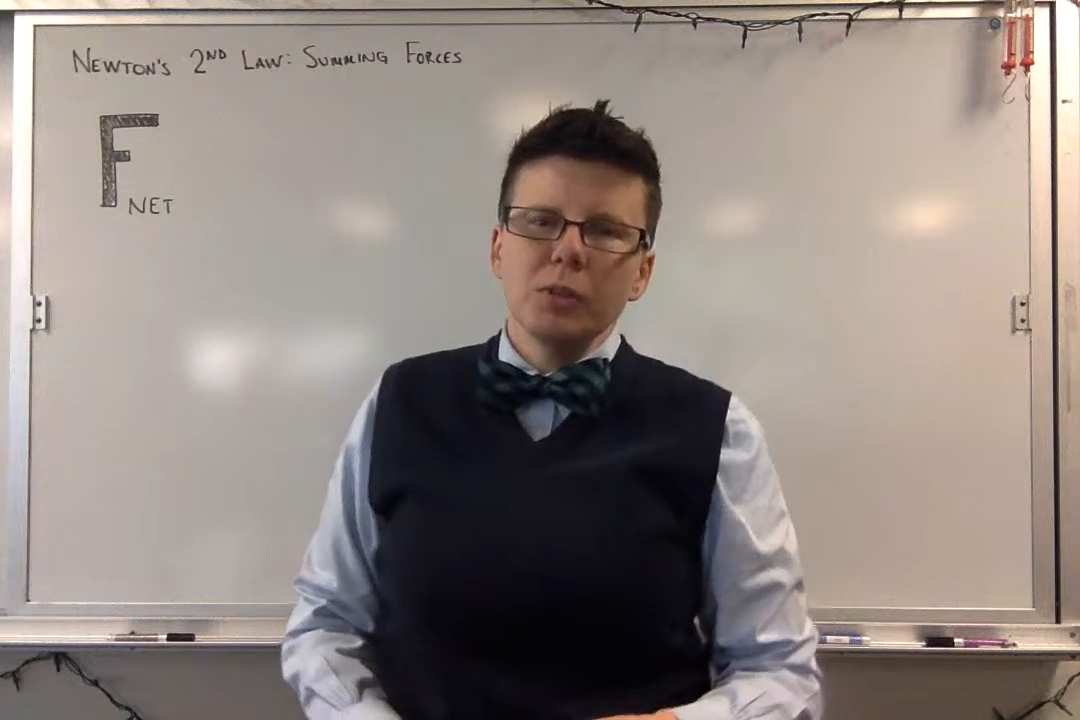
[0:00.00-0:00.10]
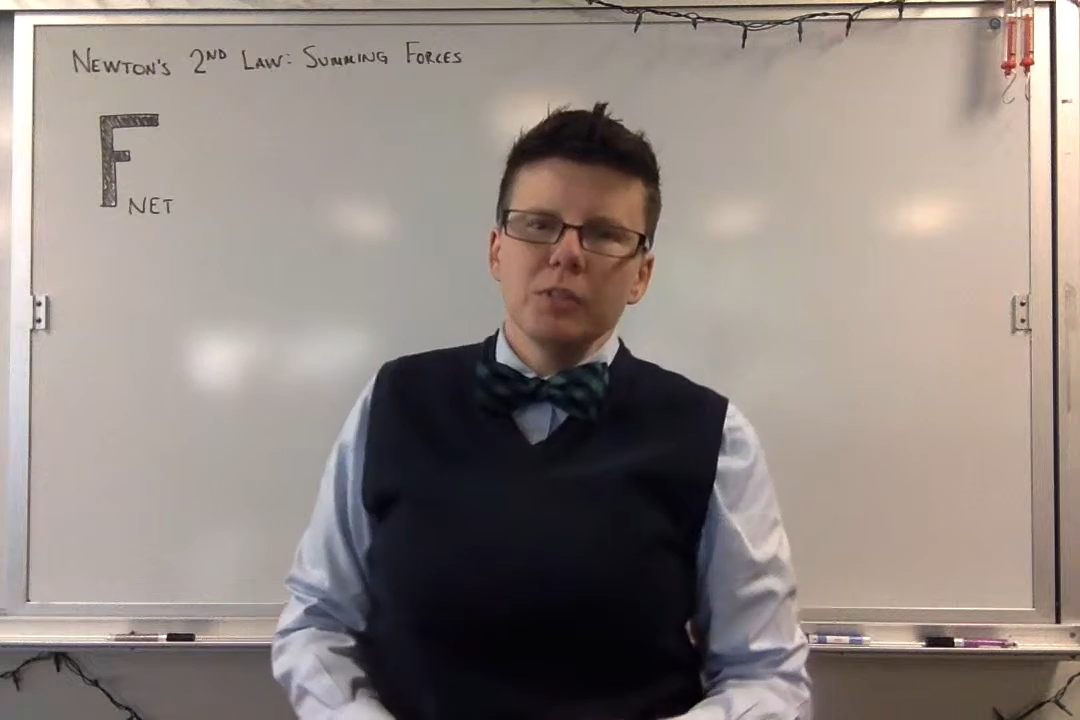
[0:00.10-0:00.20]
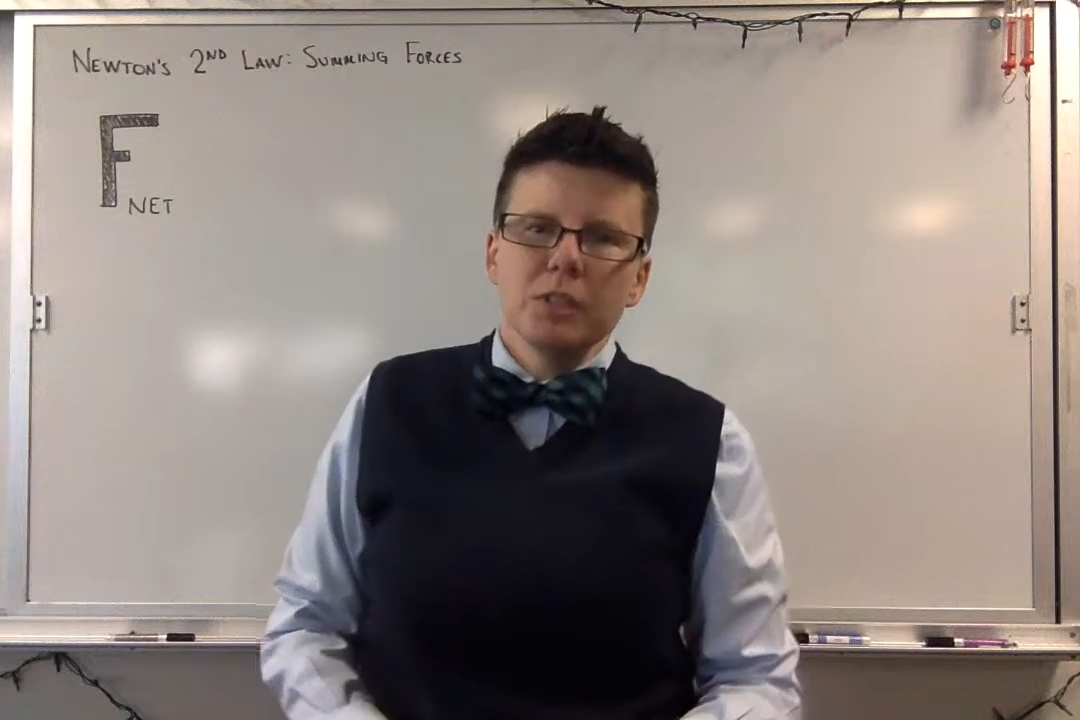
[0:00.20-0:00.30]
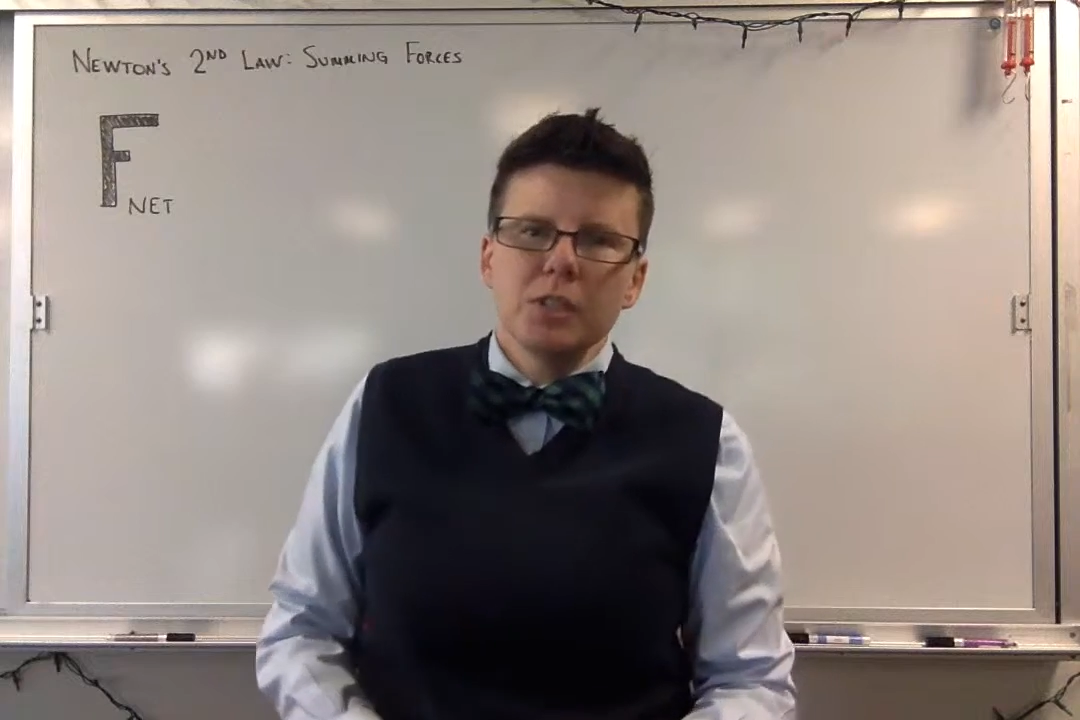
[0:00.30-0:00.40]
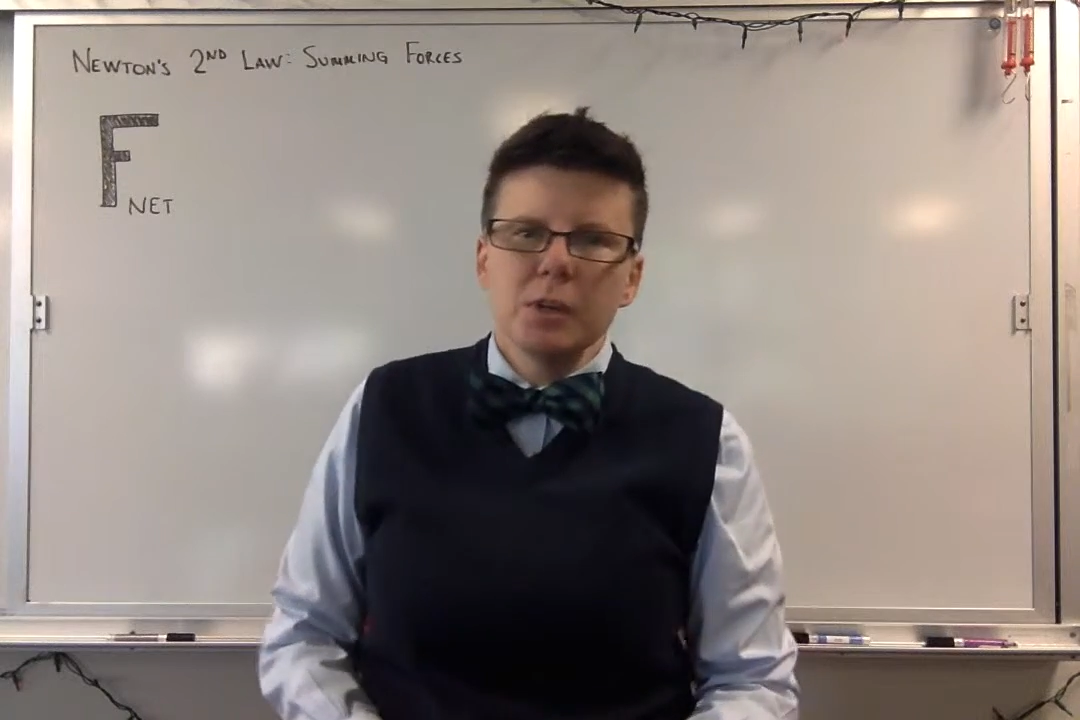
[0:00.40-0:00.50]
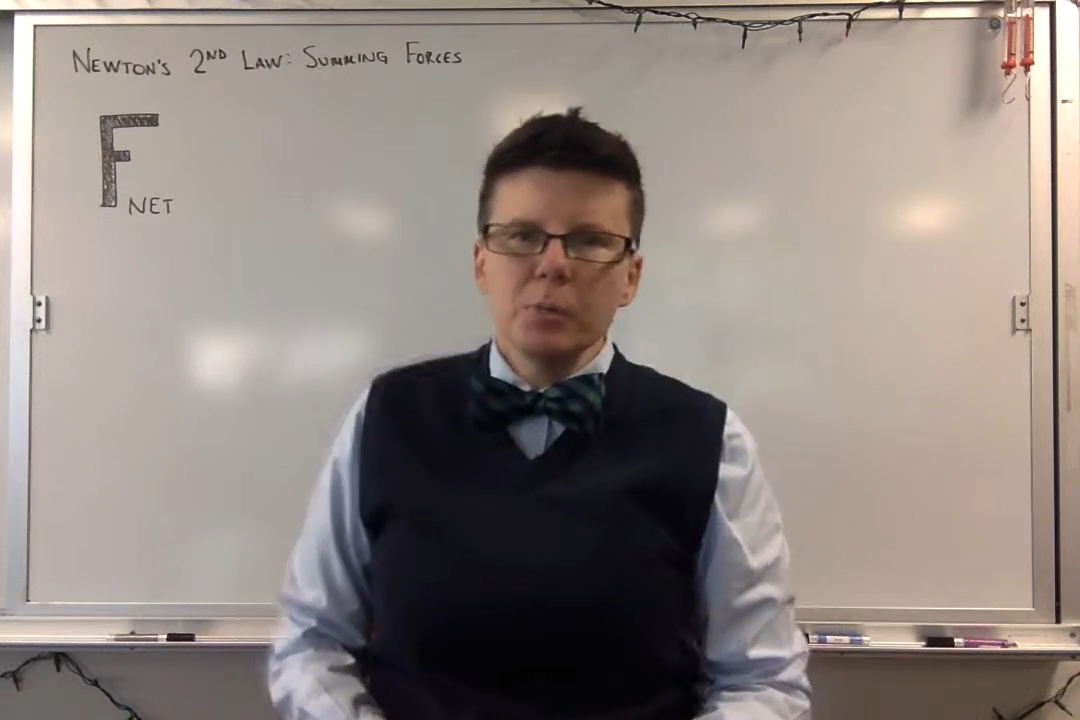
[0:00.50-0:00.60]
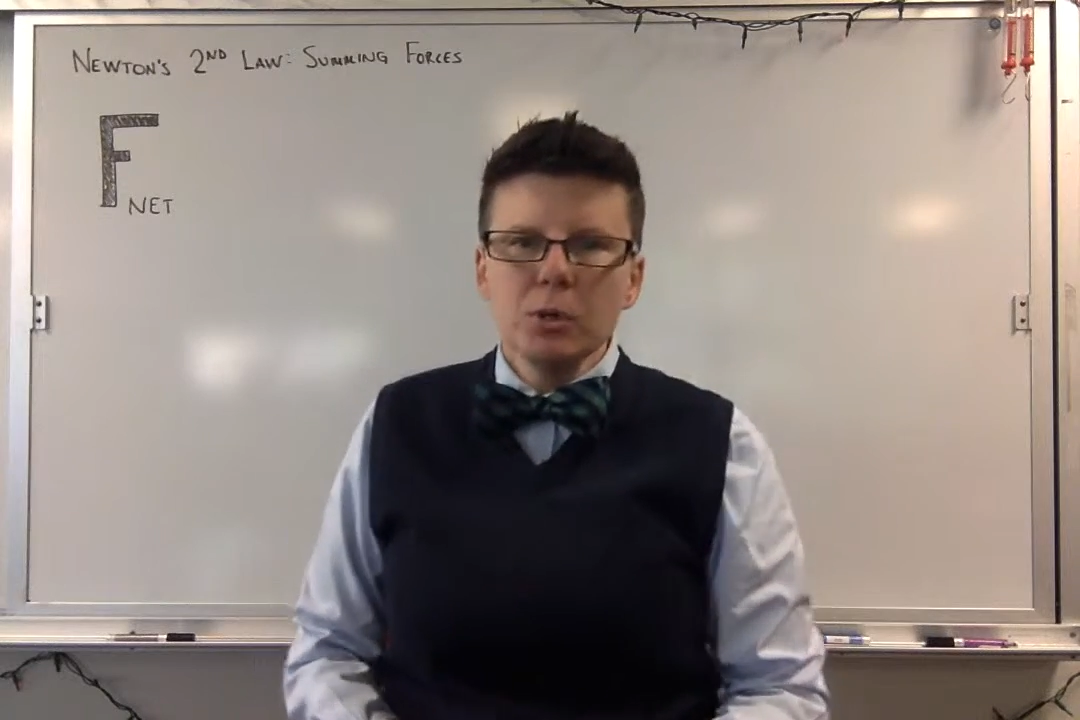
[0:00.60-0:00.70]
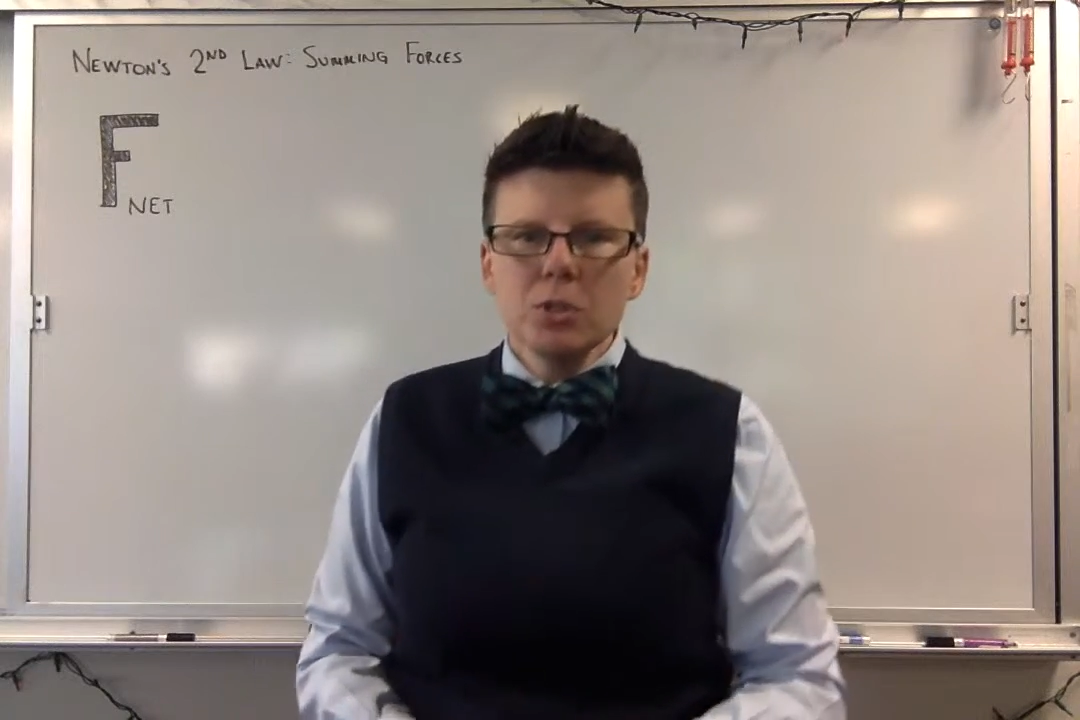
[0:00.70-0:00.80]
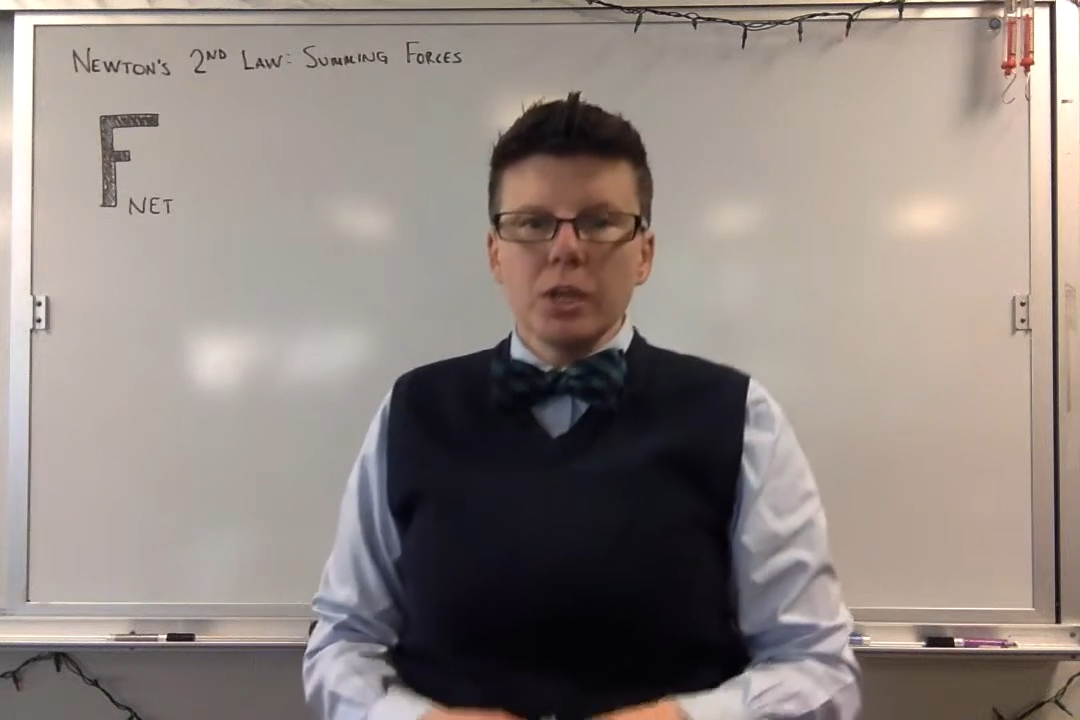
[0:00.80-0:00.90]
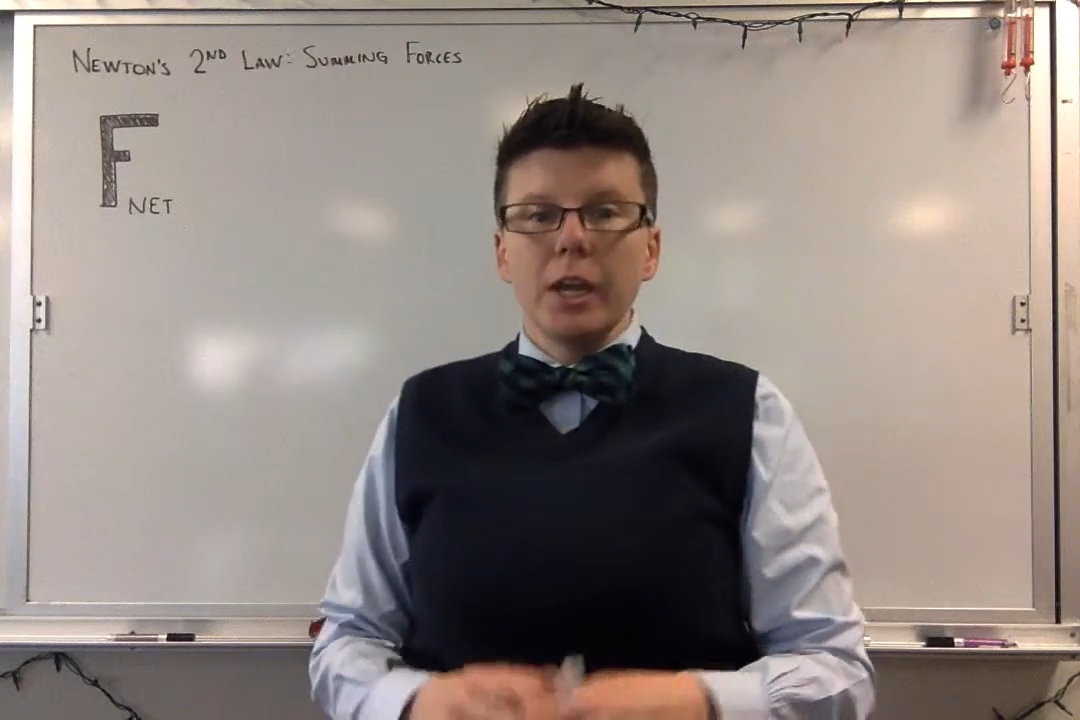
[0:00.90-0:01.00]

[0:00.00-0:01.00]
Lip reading: of examples